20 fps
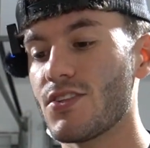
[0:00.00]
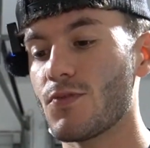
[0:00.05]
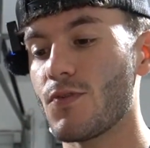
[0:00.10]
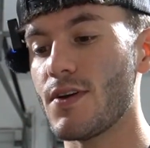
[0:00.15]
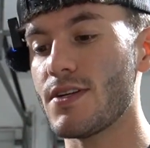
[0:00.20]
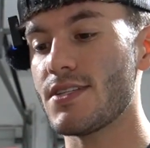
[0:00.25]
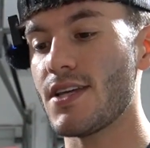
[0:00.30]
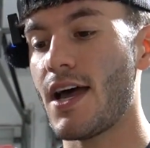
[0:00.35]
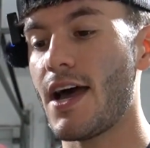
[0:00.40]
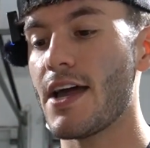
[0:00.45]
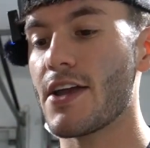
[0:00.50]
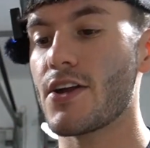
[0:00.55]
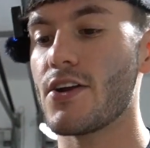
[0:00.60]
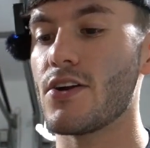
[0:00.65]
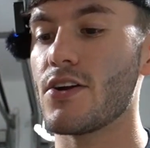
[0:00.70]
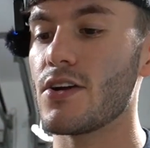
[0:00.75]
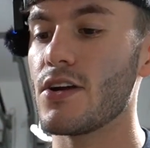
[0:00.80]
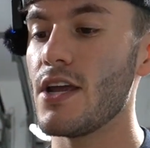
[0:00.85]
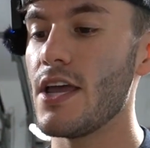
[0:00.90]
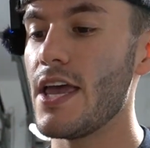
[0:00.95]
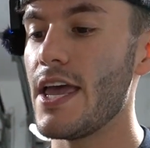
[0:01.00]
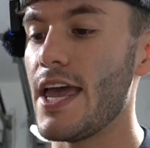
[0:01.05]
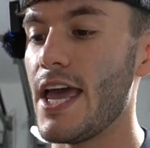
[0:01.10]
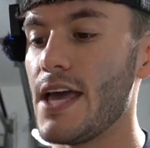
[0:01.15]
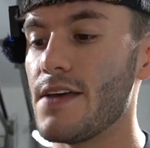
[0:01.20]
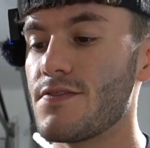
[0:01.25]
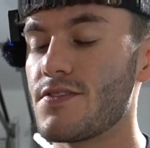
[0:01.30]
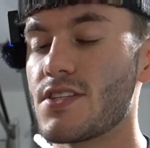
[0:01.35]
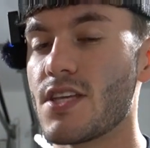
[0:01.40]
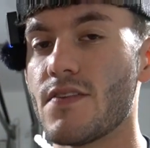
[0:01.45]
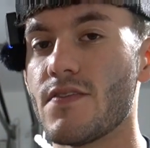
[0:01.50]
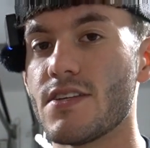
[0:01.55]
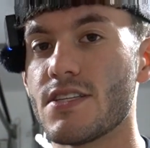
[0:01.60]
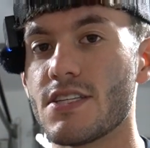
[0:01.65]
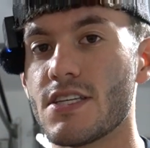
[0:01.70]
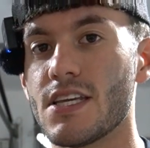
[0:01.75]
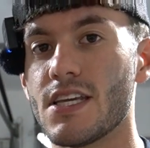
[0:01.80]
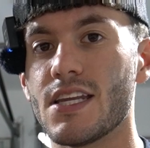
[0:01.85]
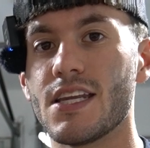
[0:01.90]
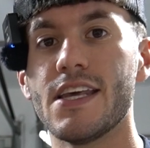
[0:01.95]
the REDTIGER
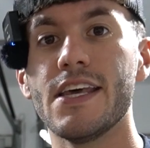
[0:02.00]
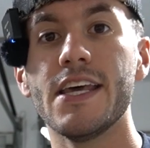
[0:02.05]
F17.